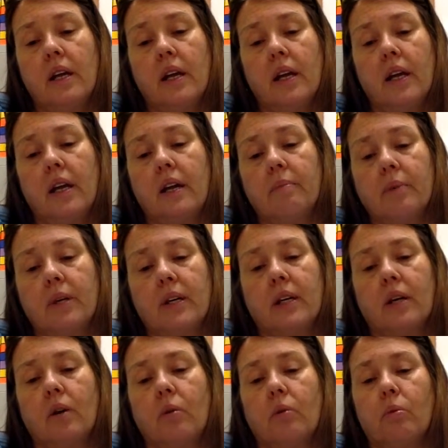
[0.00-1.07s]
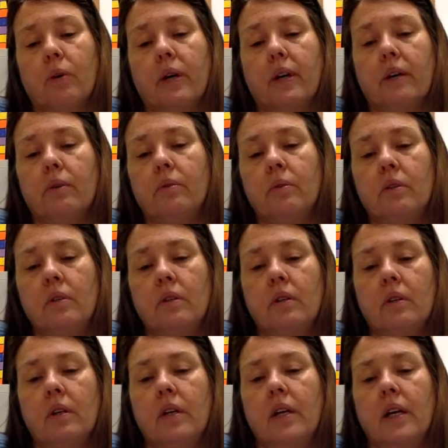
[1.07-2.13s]
and I'm going to go around
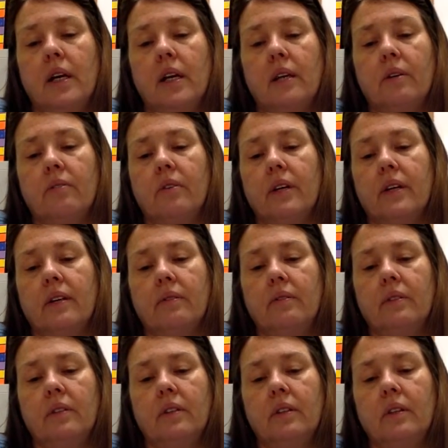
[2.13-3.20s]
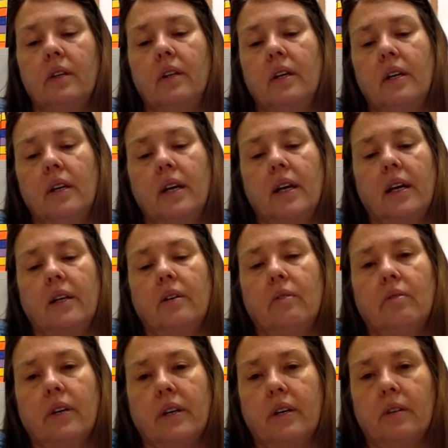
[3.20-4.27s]
and around and
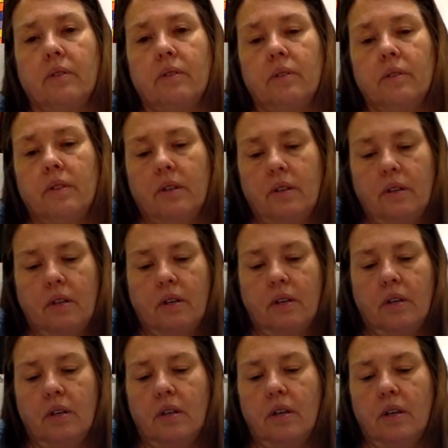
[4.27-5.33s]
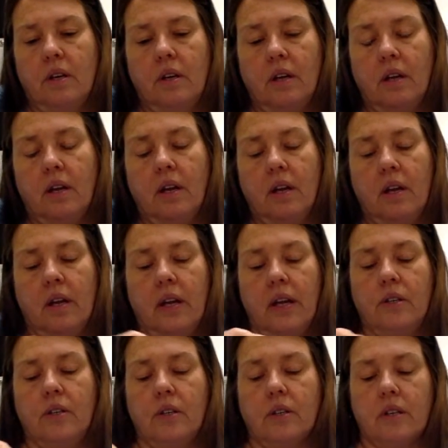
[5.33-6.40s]
around and
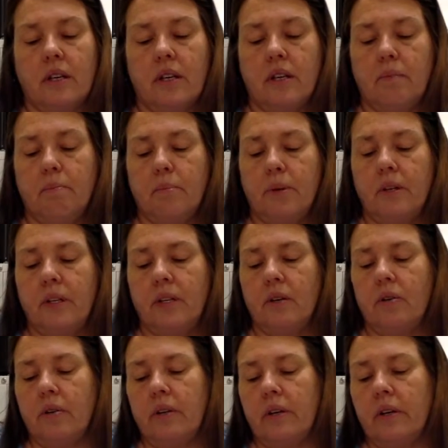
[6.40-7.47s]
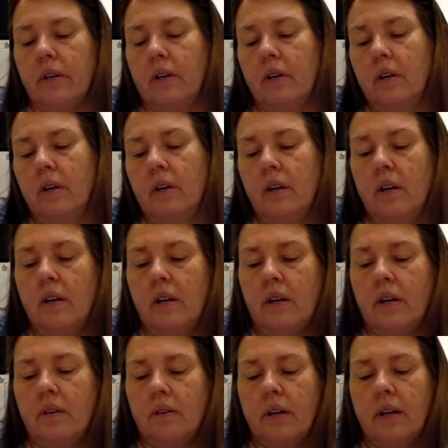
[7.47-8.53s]
just keep putting it on there.
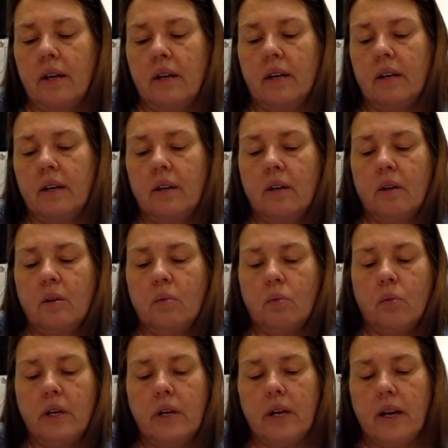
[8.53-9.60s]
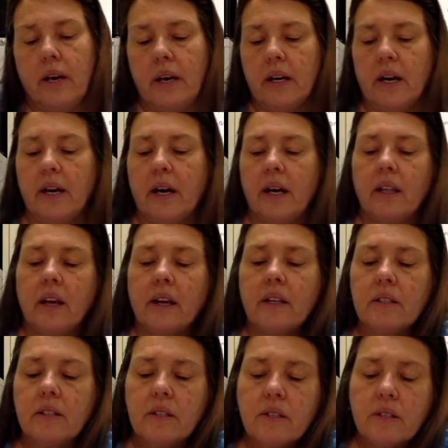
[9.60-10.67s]
Okay, and I like
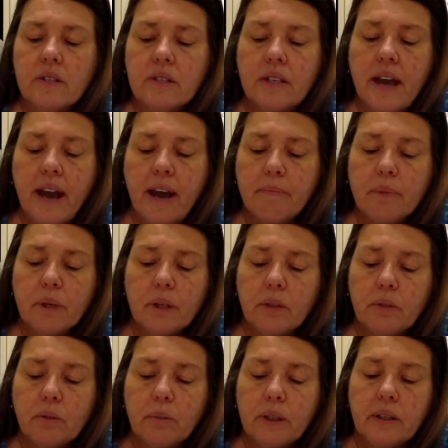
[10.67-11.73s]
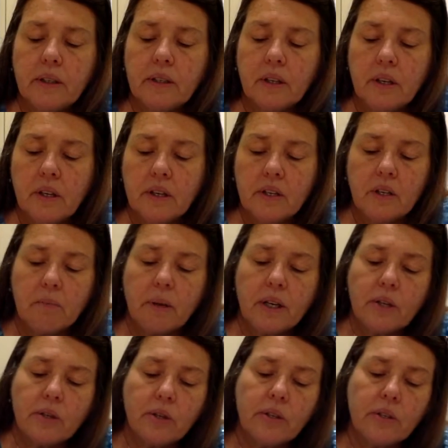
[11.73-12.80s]
to just tap it a little bit to make
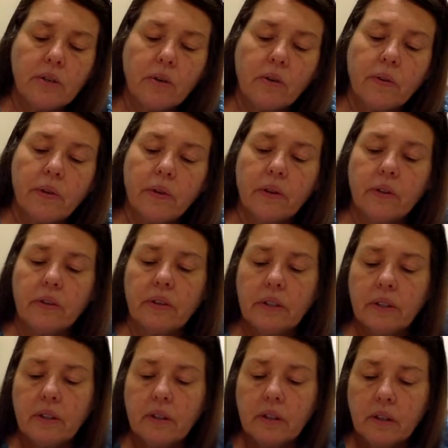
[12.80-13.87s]
sure it's on there good.